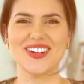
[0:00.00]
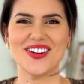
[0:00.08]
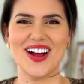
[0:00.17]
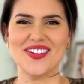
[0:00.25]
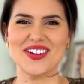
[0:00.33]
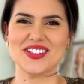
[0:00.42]

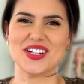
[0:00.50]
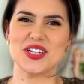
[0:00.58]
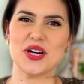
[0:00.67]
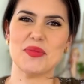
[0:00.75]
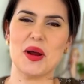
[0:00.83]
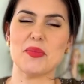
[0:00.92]
around as I
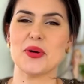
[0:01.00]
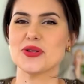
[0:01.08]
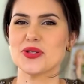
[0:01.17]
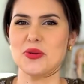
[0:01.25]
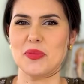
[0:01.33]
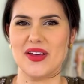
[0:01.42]
share my
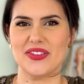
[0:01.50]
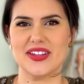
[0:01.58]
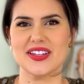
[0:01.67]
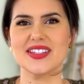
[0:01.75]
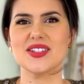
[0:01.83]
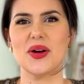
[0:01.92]
personal
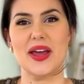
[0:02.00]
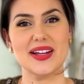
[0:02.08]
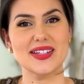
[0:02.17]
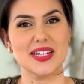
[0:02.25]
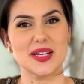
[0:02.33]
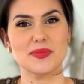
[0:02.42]
methods
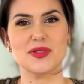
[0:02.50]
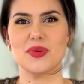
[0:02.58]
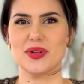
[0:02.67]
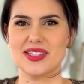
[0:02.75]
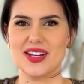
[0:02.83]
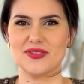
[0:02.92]
and tips
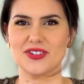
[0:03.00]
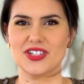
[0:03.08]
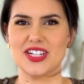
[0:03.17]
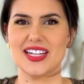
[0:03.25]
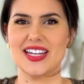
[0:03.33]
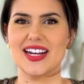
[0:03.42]
on
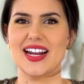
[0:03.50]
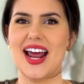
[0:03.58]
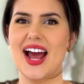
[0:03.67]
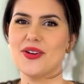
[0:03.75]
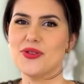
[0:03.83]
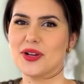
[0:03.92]
self-critiquing and
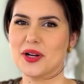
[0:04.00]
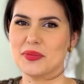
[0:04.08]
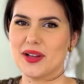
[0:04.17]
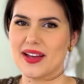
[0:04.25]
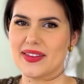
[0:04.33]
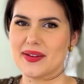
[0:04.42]
how you can
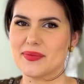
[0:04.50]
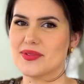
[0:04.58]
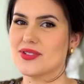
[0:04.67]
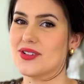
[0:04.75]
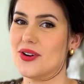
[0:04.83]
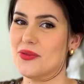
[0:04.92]
apply them
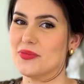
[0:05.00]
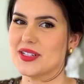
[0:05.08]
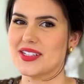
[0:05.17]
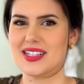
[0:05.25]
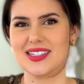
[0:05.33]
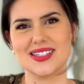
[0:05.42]
to your own
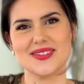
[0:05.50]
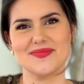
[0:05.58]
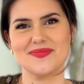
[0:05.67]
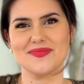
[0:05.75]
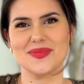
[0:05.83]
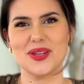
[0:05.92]
pieces.
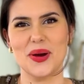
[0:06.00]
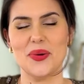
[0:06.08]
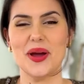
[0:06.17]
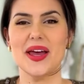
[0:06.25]
So,